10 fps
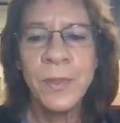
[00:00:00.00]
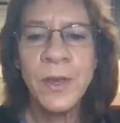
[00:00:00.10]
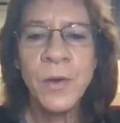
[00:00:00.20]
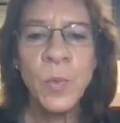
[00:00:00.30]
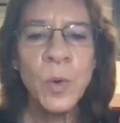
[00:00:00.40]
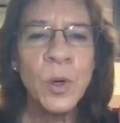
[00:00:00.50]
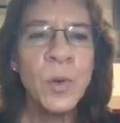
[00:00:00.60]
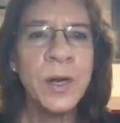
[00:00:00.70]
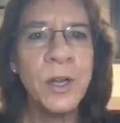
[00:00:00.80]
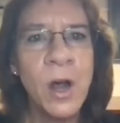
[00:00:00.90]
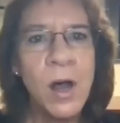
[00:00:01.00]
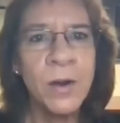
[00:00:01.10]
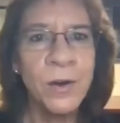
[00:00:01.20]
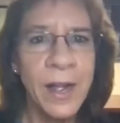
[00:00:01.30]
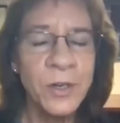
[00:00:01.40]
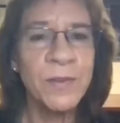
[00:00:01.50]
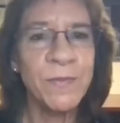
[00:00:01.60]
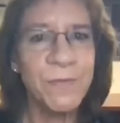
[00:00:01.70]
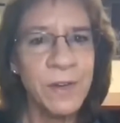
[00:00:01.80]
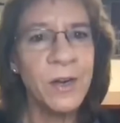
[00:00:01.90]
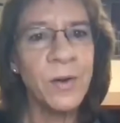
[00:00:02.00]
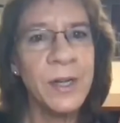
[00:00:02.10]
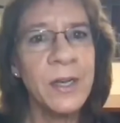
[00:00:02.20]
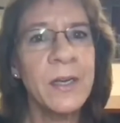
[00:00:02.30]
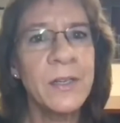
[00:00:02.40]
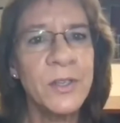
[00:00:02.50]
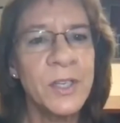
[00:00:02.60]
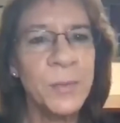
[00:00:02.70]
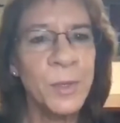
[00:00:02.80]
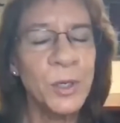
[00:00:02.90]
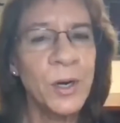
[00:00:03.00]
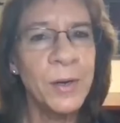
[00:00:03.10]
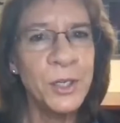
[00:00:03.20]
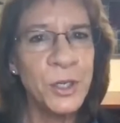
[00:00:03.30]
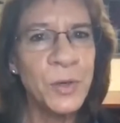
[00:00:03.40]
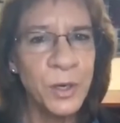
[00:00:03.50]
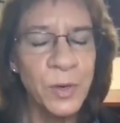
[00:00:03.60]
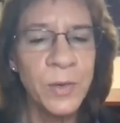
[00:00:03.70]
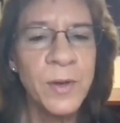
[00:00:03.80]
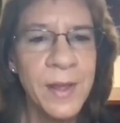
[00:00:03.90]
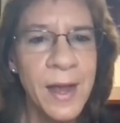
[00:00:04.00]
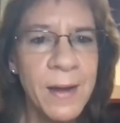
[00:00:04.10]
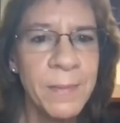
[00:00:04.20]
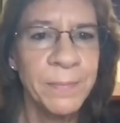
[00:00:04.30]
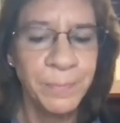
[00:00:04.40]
that Wu and Yang are actually very similar. Do you agree with that?